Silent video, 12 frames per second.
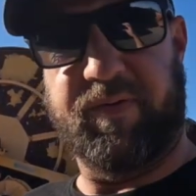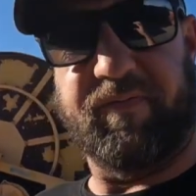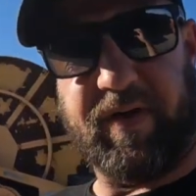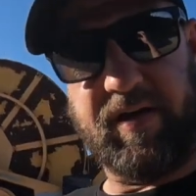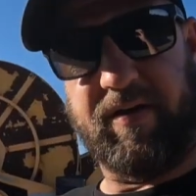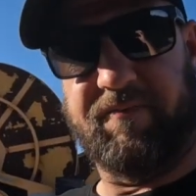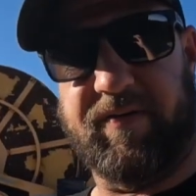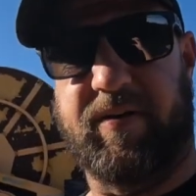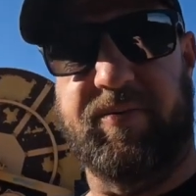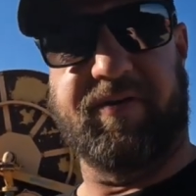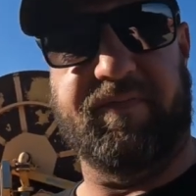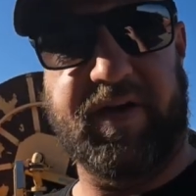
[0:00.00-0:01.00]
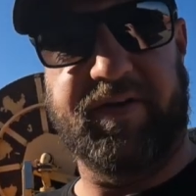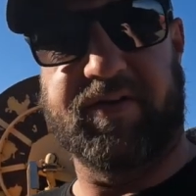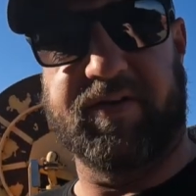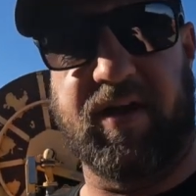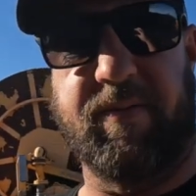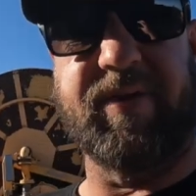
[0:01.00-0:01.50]
to Fenland Farming
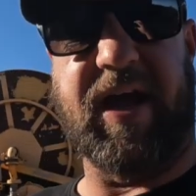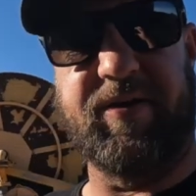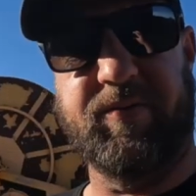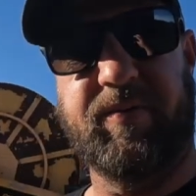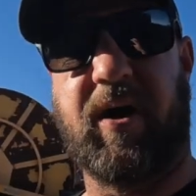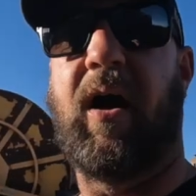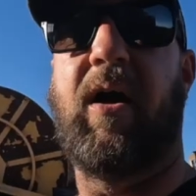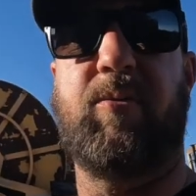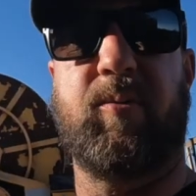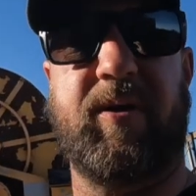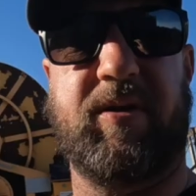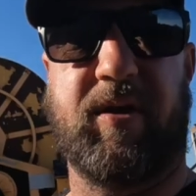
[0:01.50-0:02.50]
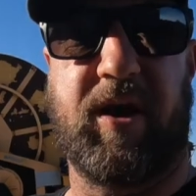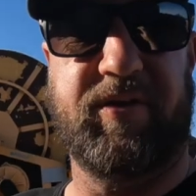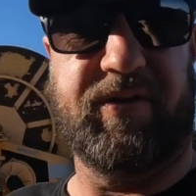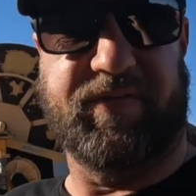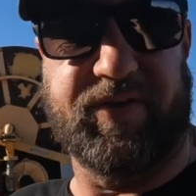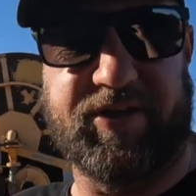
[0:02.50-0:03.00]
Adventures. I'm Daniel. I will be your
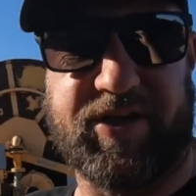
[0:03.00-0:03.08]
host for the